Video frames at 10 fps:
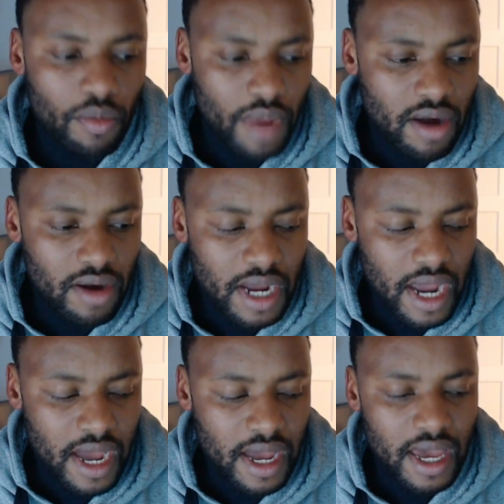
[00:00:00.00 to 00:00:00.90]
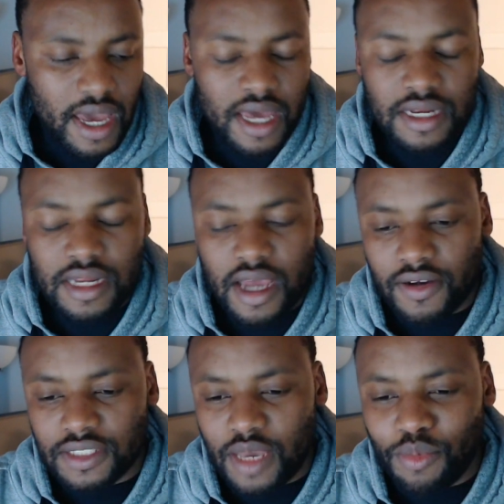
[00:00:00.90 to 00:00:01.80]
came to America
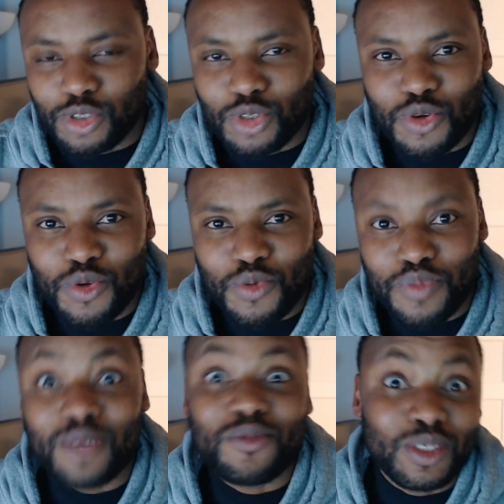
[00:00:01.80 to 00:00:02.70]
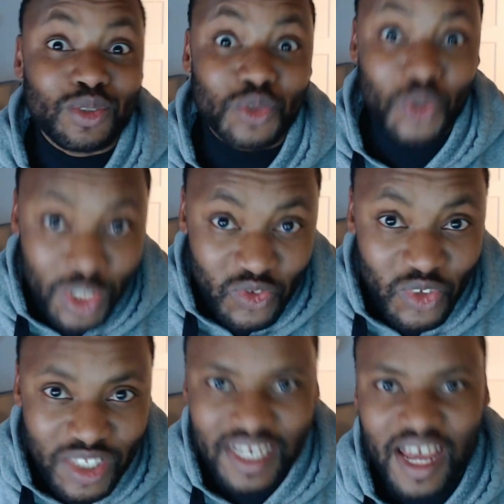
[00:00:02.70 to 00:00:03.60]
and I was able to be
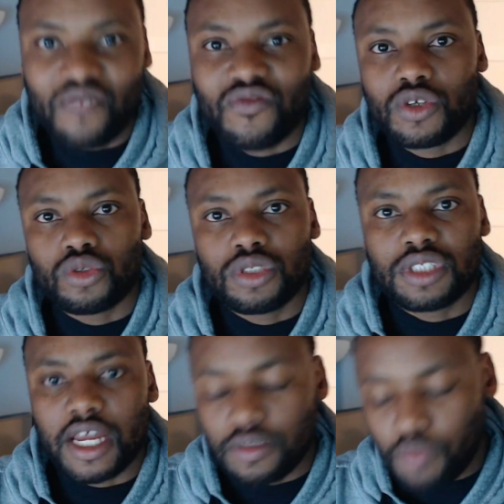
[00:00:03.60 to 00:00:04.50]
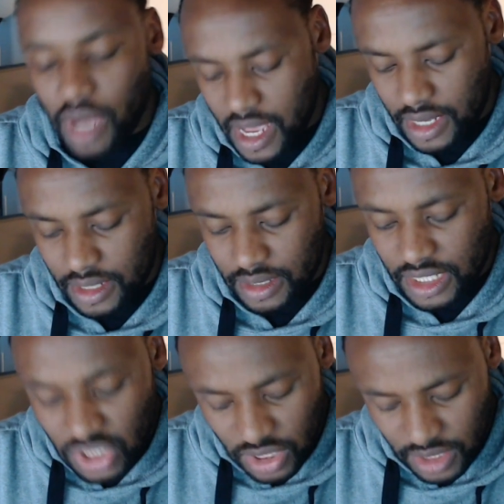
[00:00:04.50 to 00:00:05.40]
resourceful enough to start
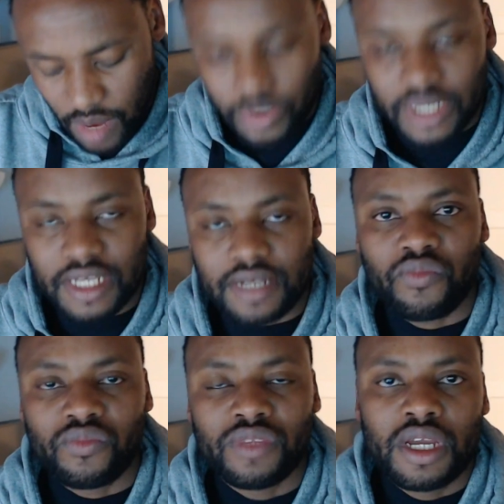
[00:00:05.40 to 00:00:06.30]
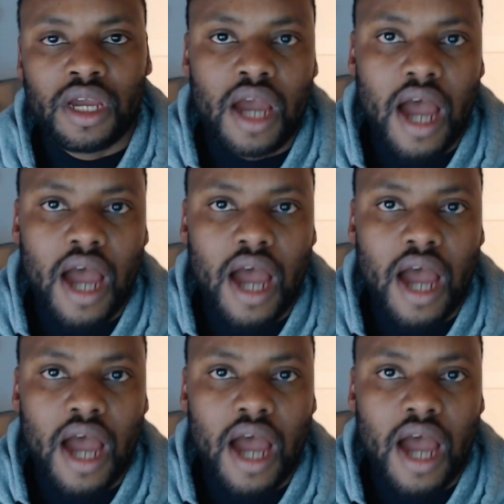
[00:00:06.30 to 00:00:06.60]
my t-shirt company,